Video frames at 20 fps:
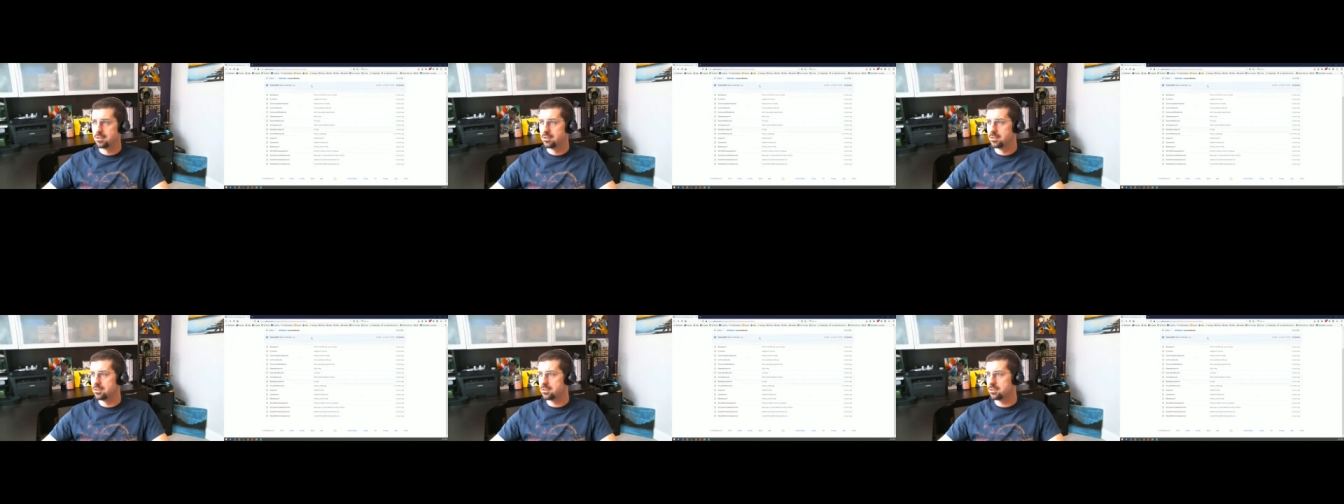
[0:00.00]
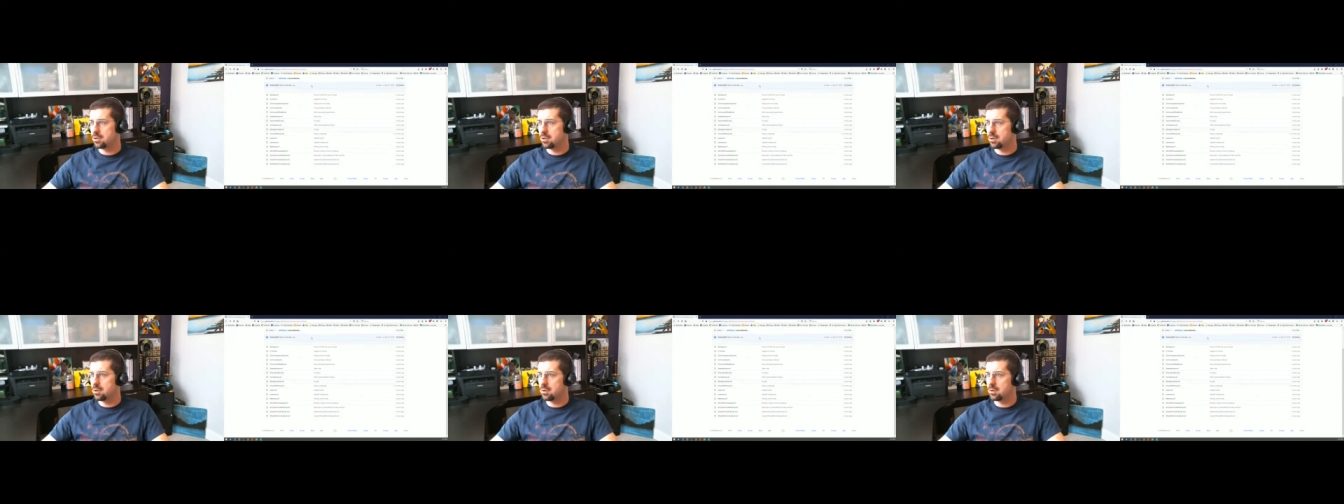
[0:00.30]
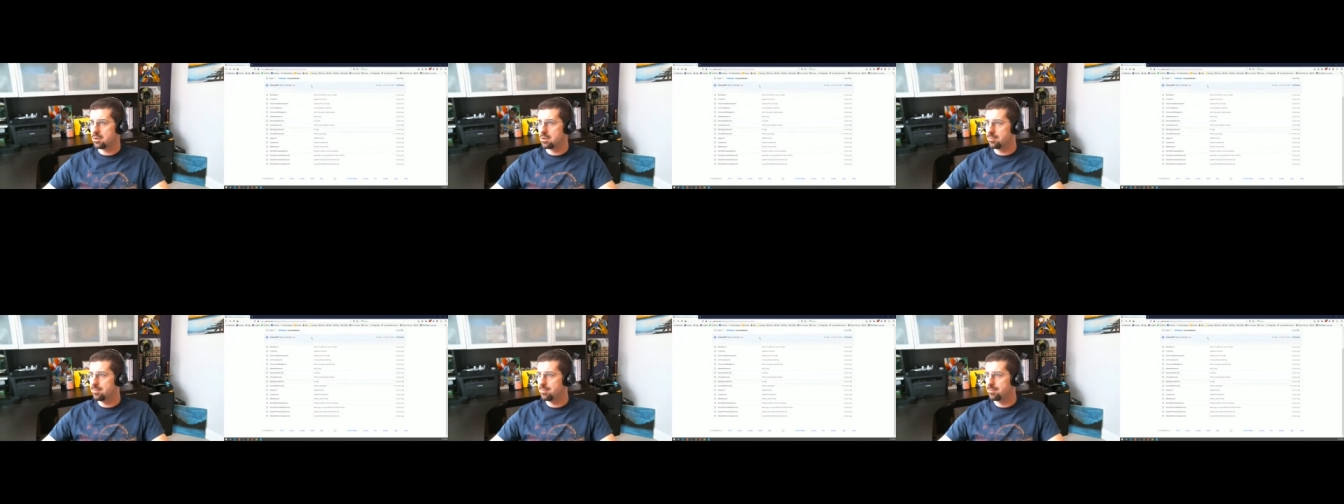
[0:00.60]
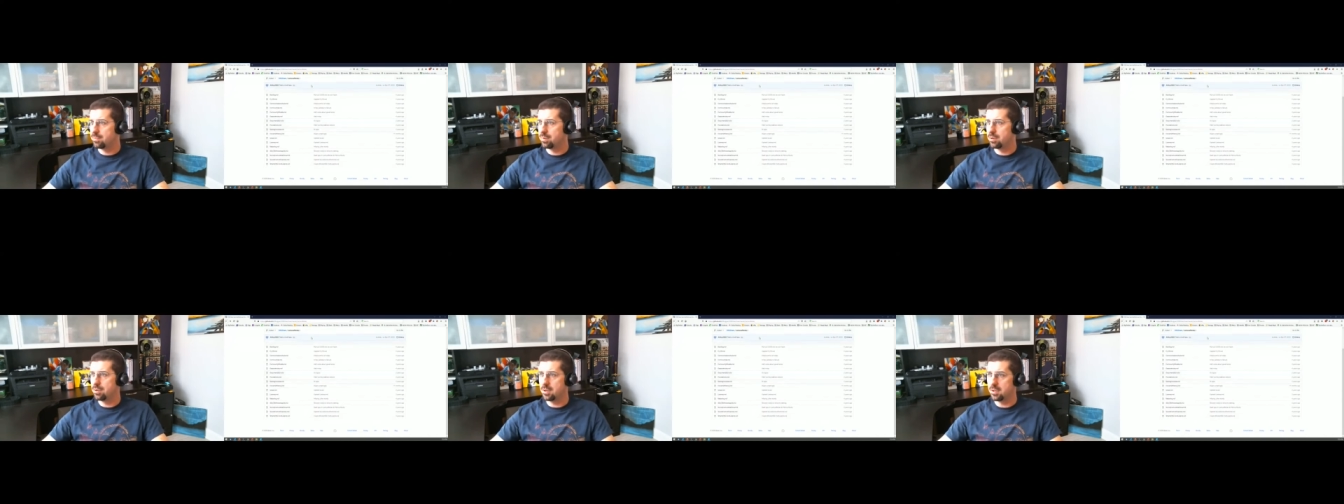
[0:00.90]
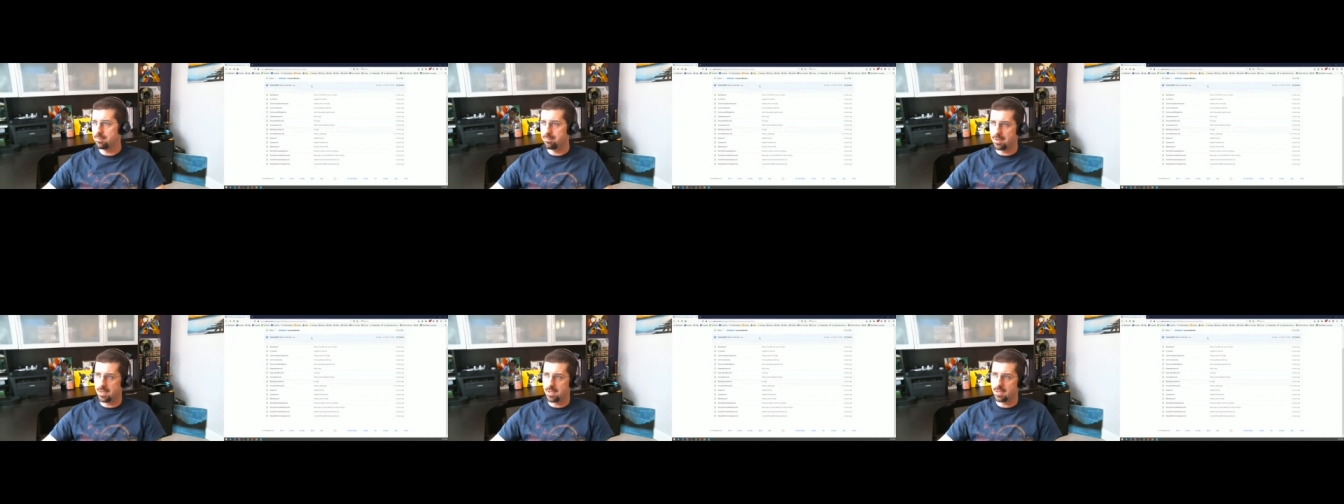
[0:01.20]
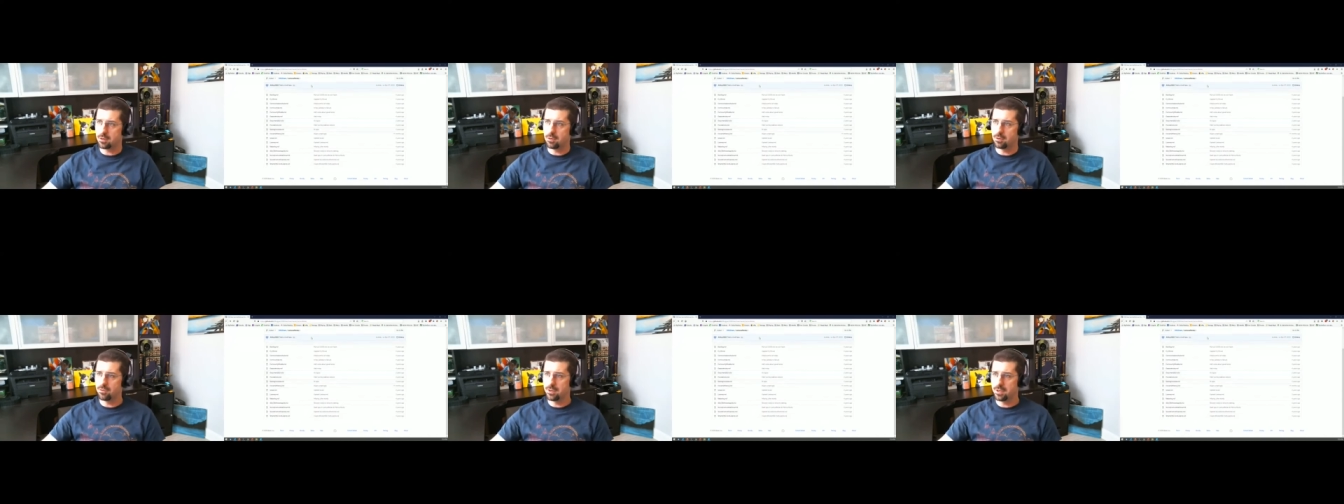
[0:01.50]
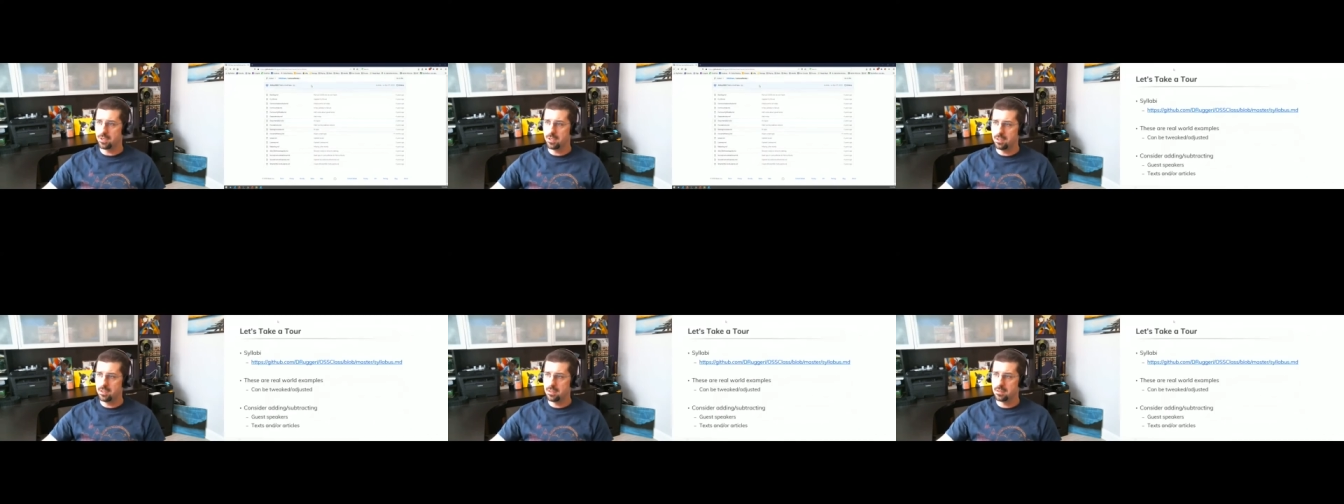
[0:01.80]
So I'll put it back over
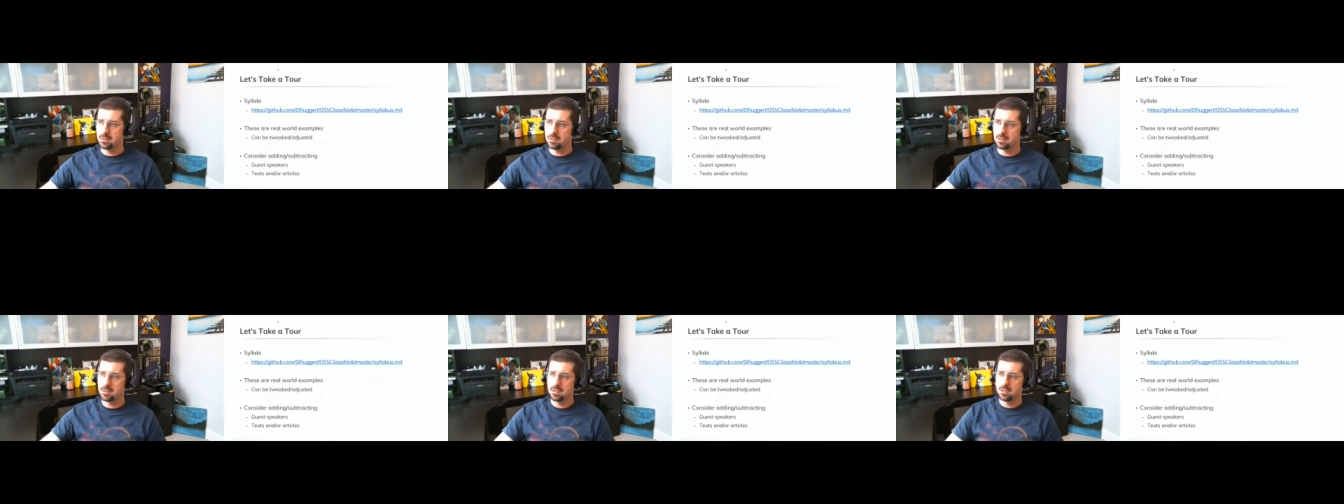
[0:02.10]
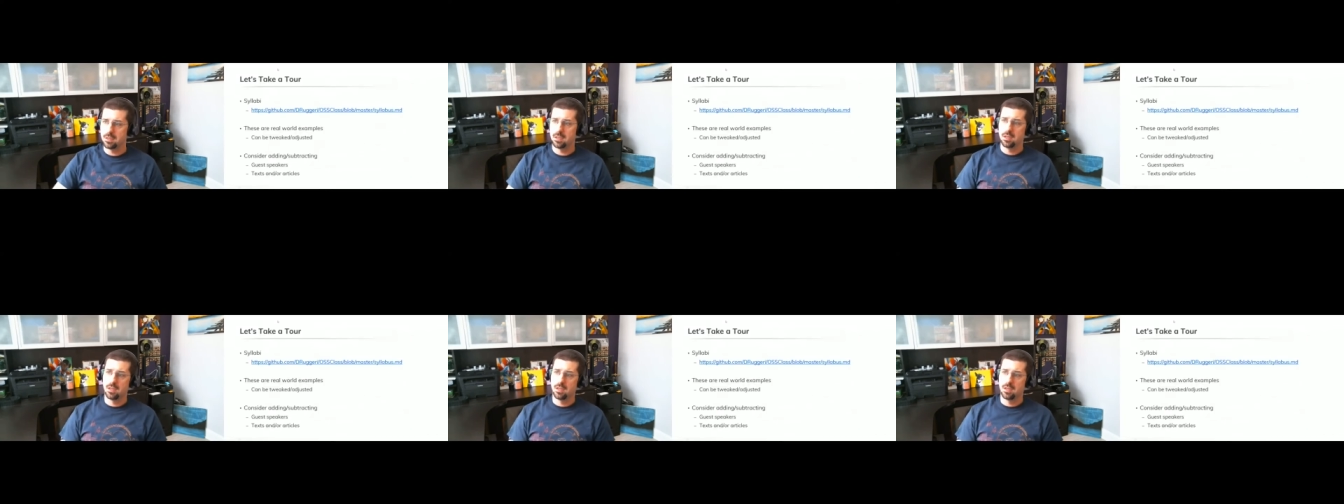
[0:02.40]
here.